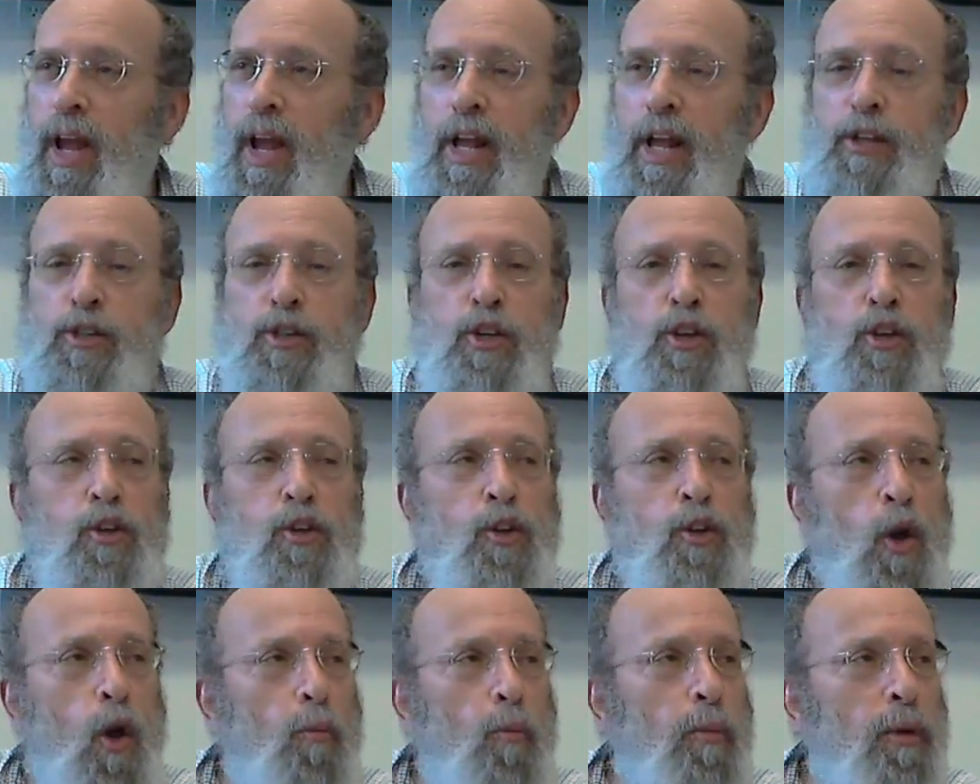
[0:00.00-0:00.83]
It's
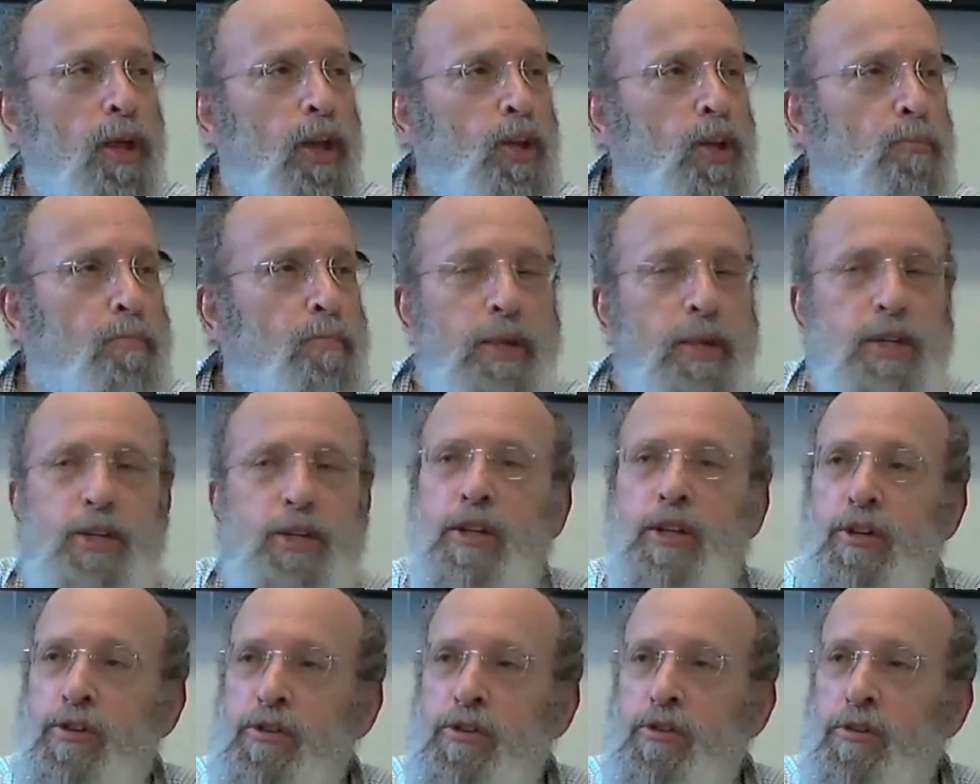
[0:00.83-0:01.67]
nobody's
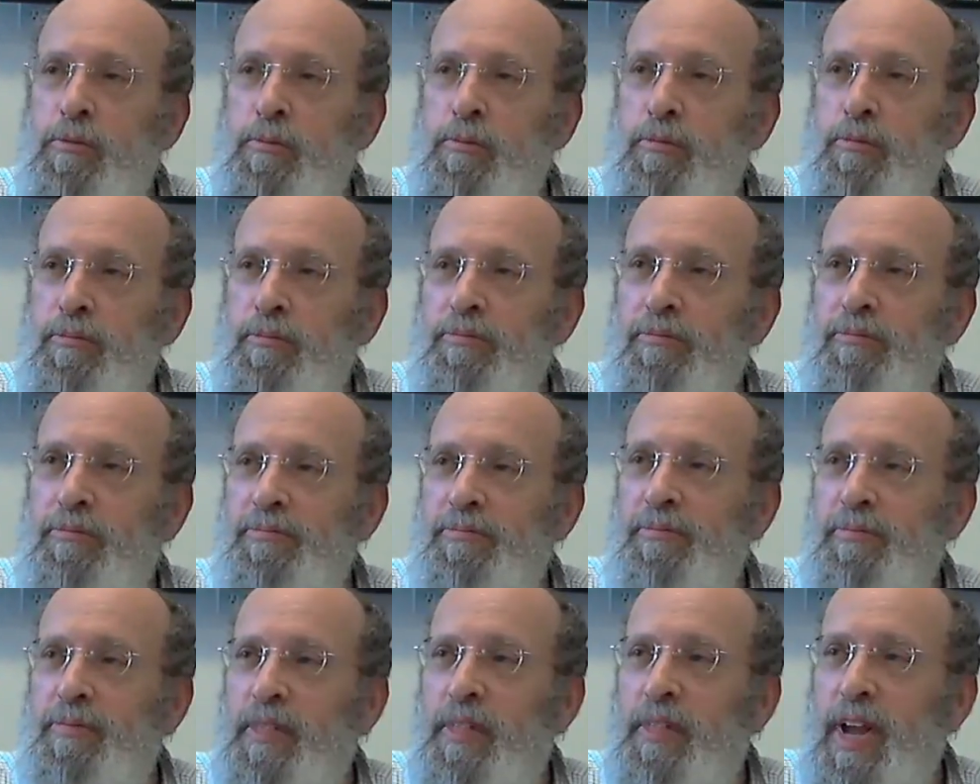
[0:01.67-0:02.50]
business.
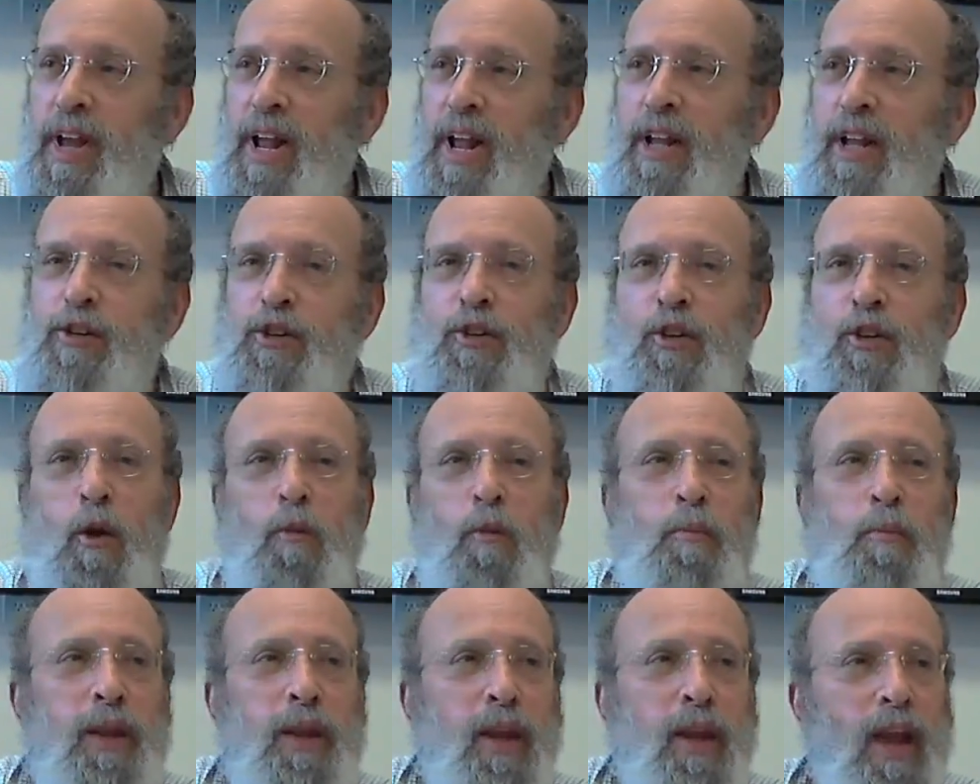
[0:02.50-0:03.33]
It's
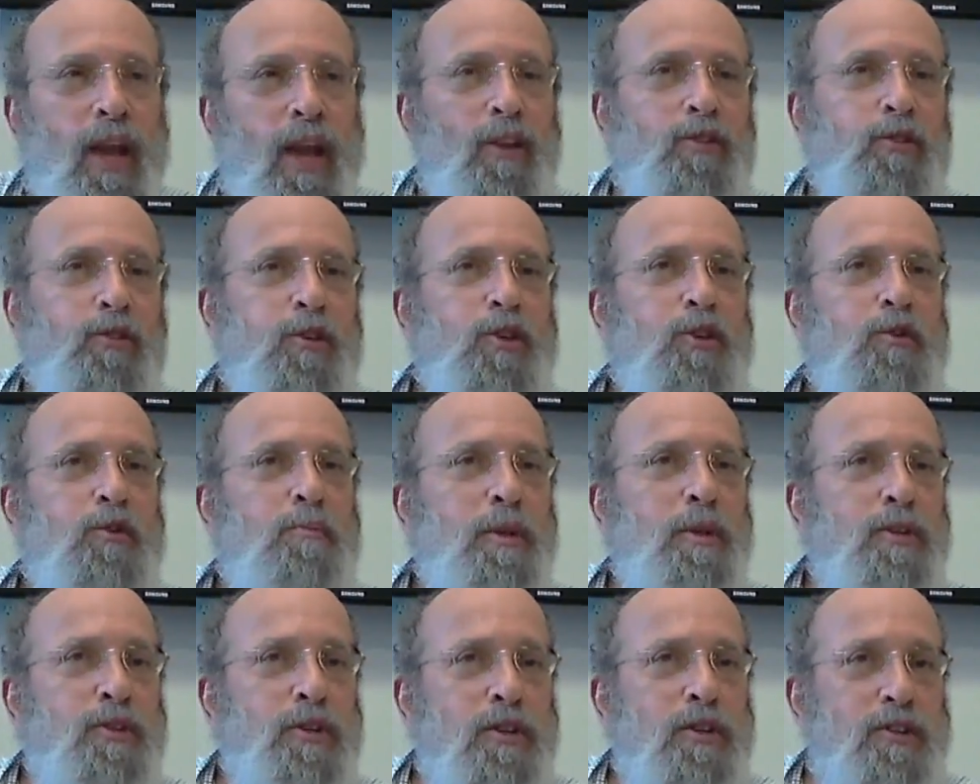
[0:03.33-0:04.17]
nobody else's
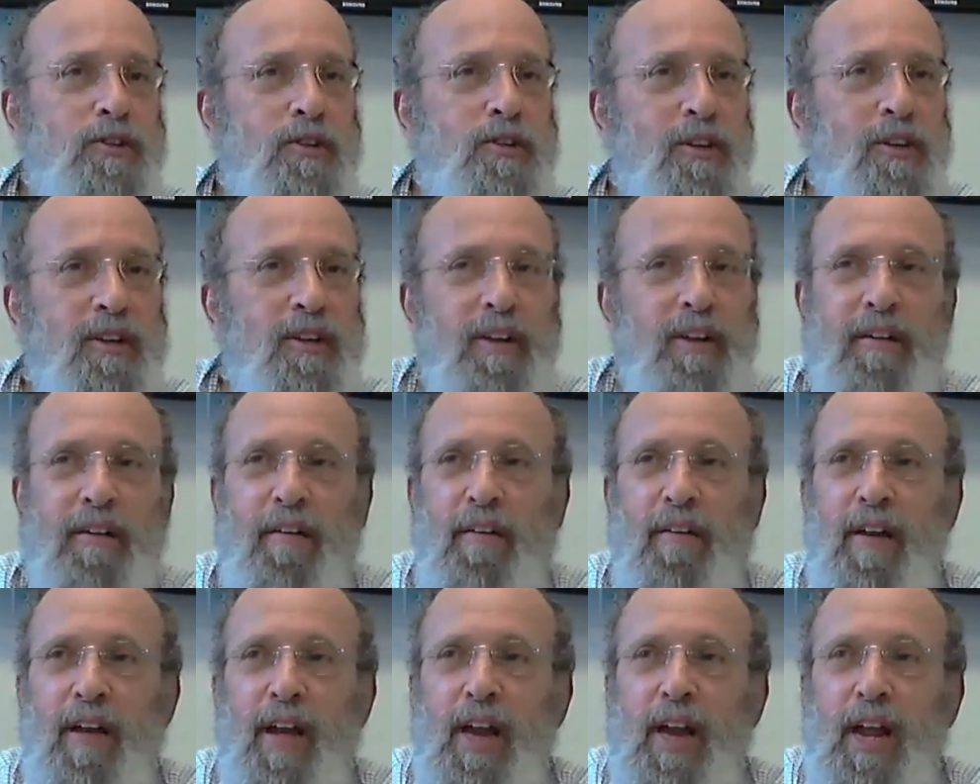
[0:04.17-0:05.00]
business.
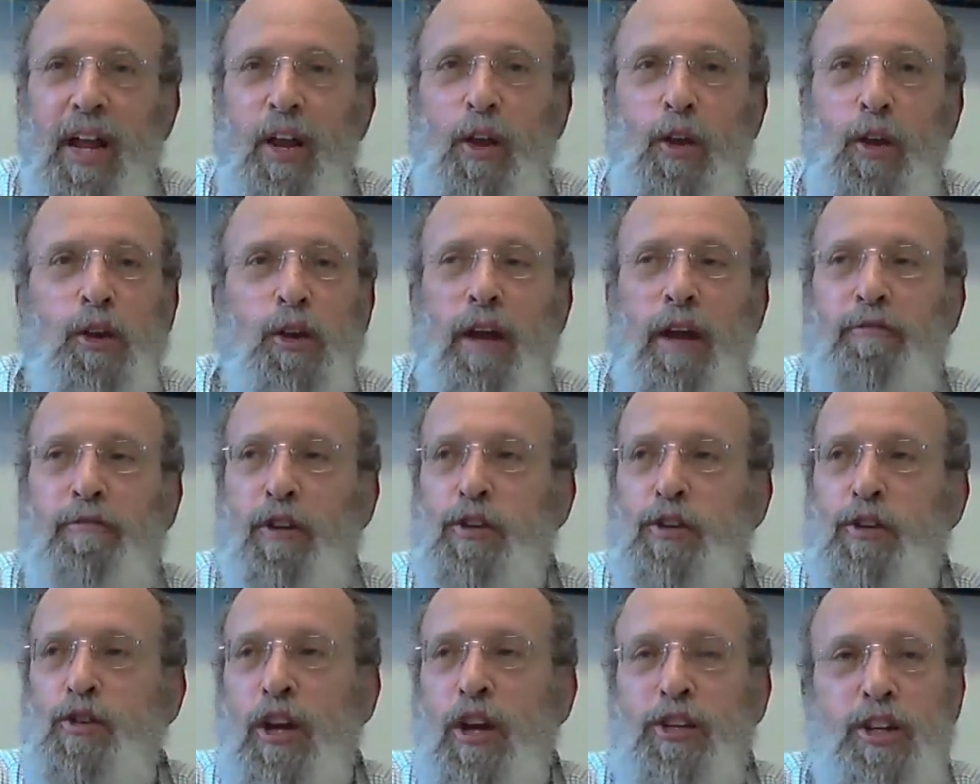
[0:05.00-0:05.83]
You don't have to
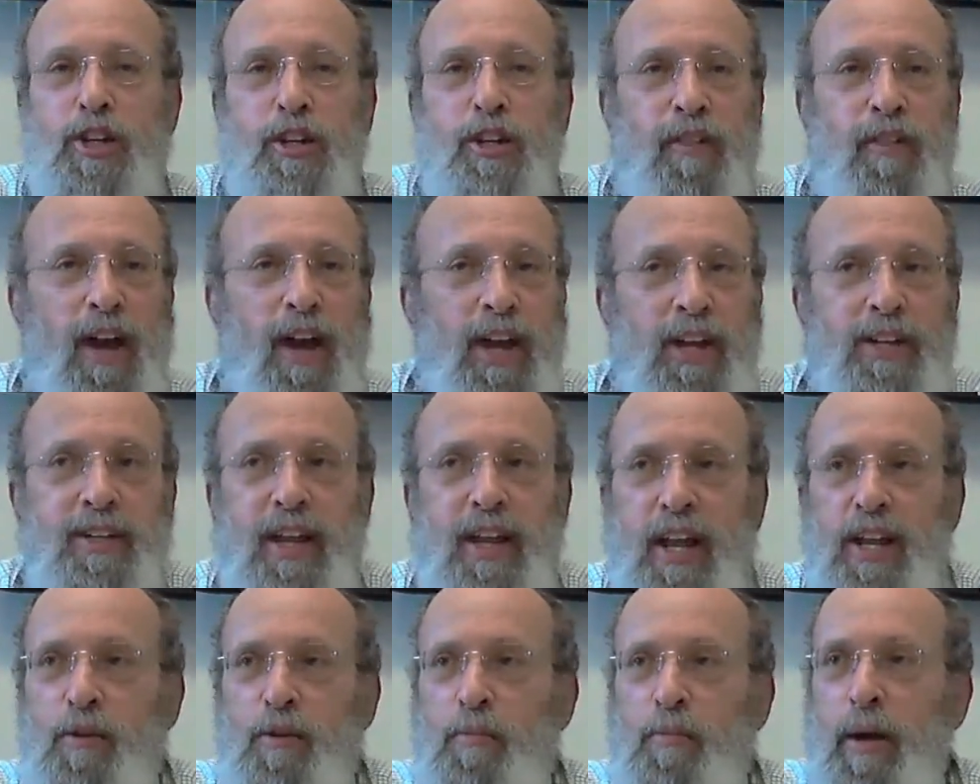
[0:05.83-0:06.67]
justify it to
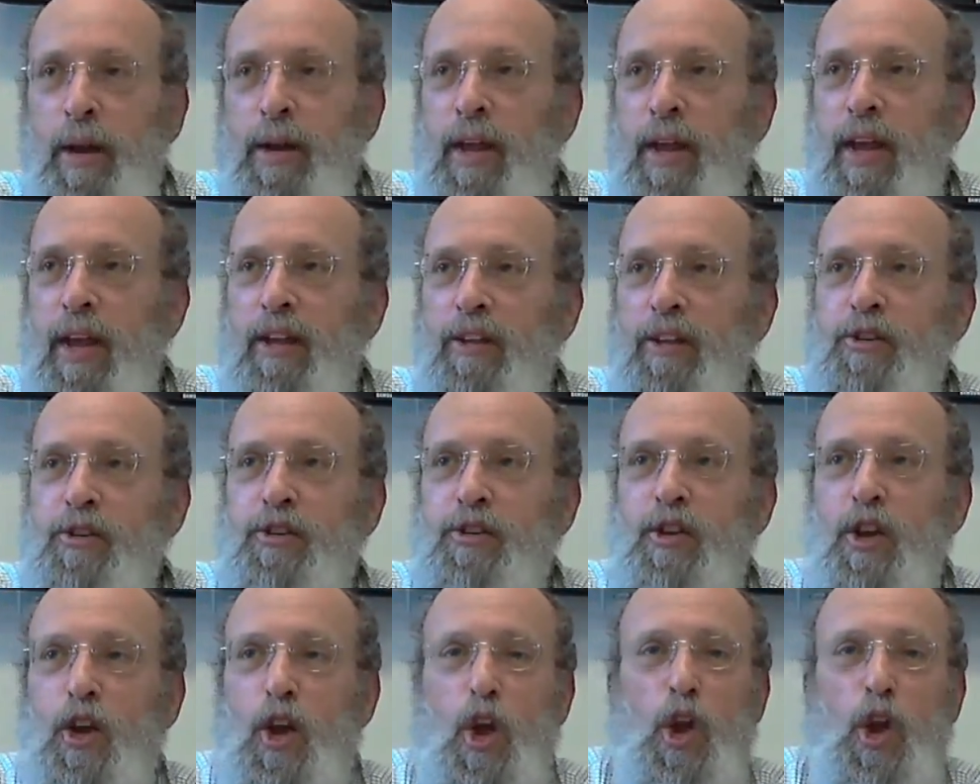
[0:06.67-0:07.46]
anybody else.